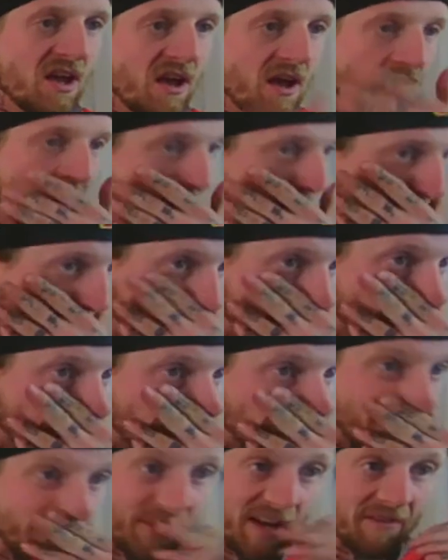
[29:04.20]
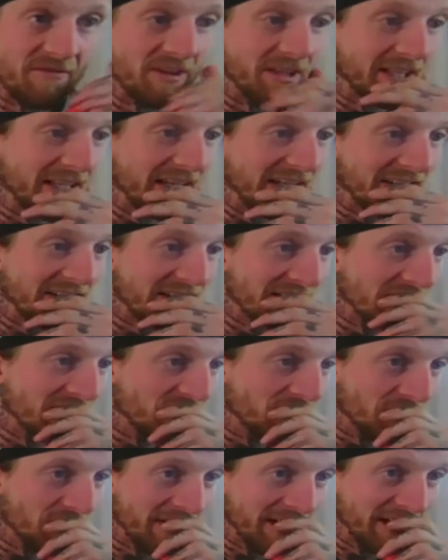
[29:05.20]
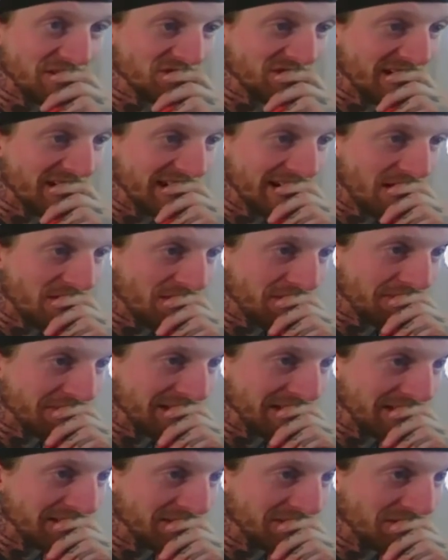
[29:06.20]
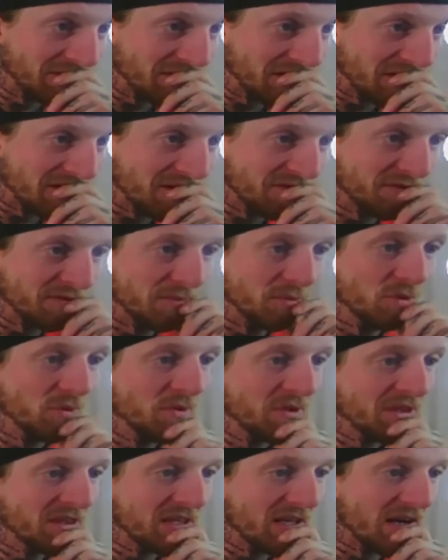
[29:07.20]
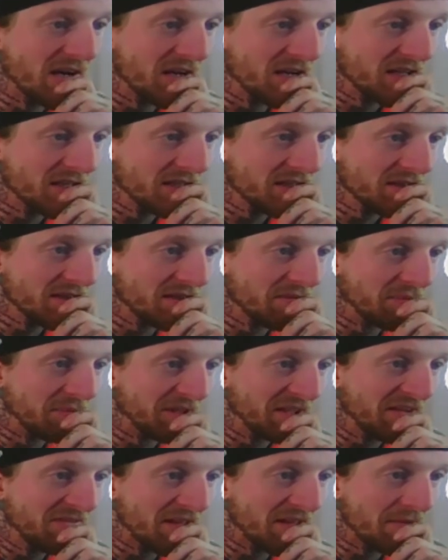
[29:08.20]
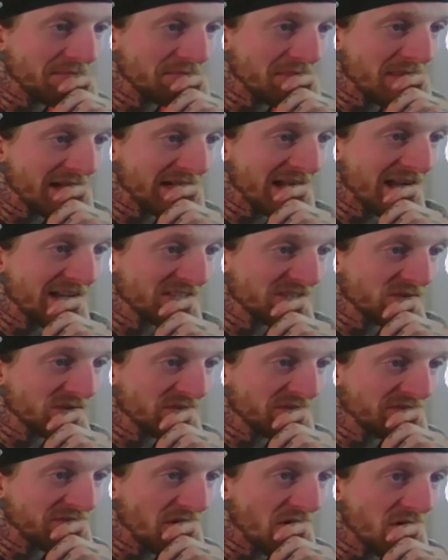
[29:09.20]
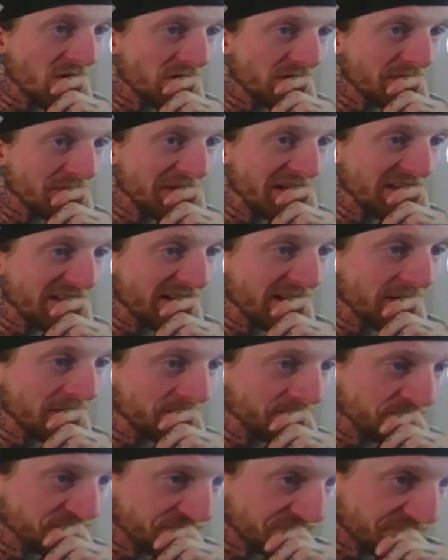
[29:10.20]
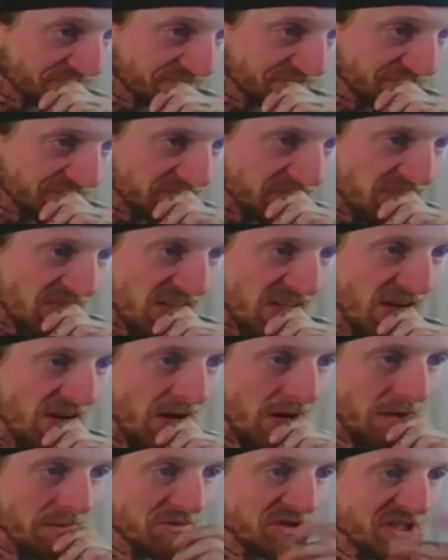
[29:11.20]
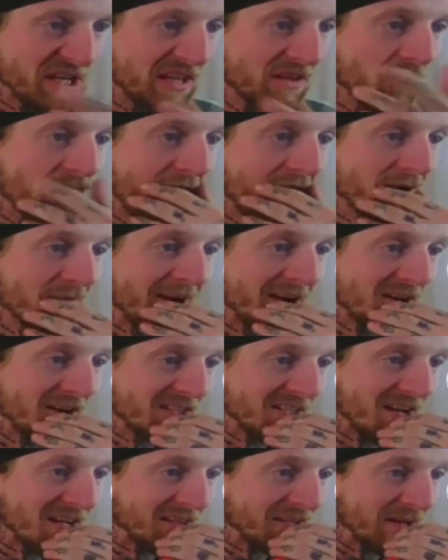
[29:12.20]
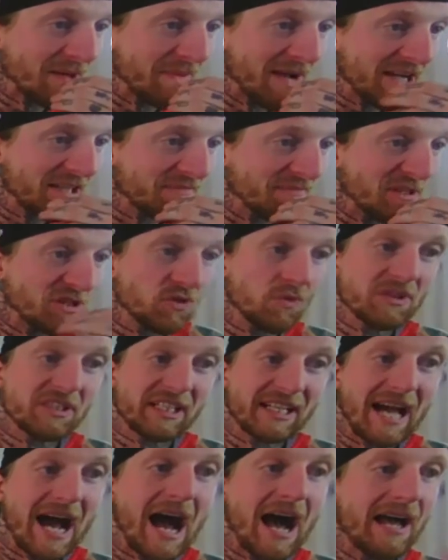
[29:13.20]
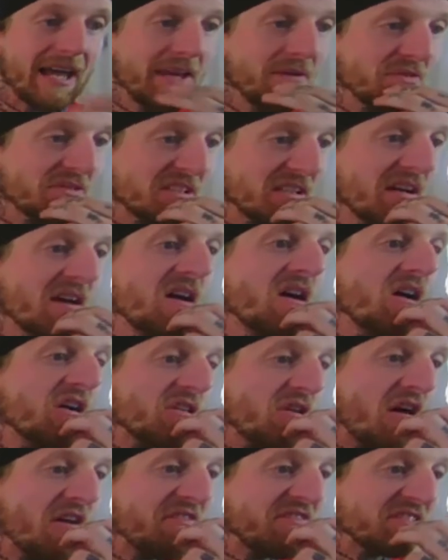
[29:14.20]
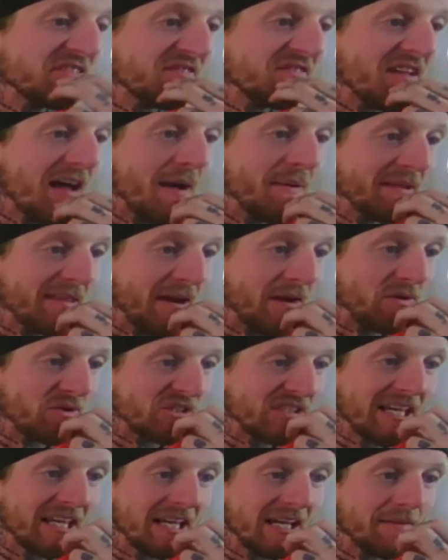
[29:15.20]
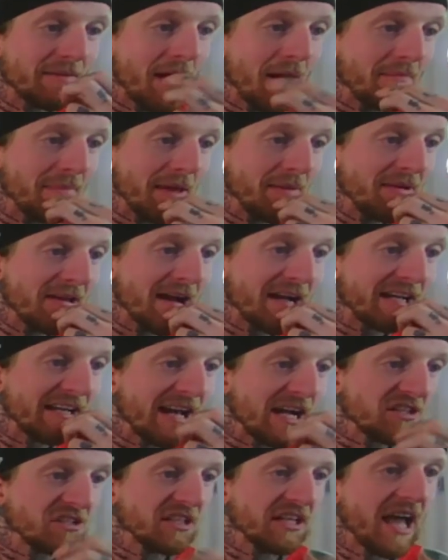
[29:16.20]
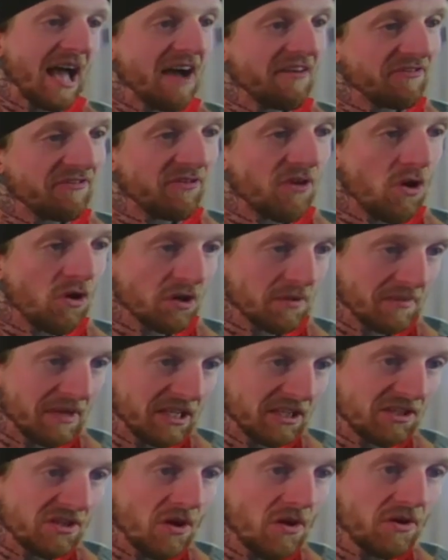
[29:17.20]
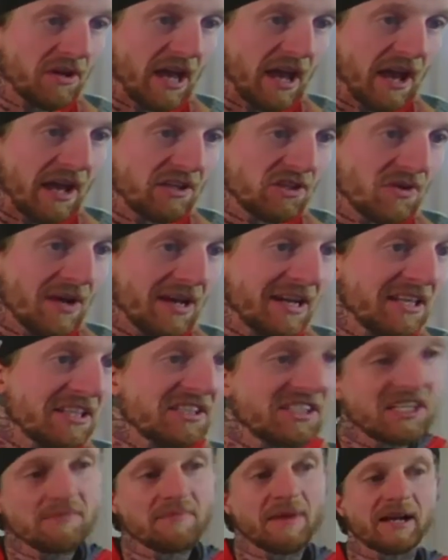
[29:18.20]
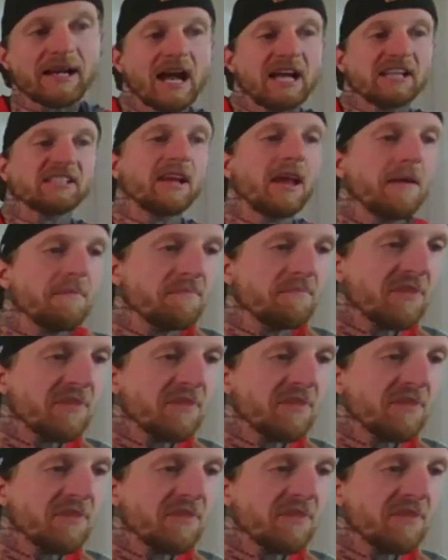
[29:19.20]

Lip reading: I'm really getting into a range right now where I'm getting a little uncomfortable with the belief that my guy is going to fall or be there. Jalen Weidemeyer is not there. Max Mitchell was a guy. He was the offensive lineman that I was thinking about maybe I could actually have fall to me. So I didn't see my guy's name.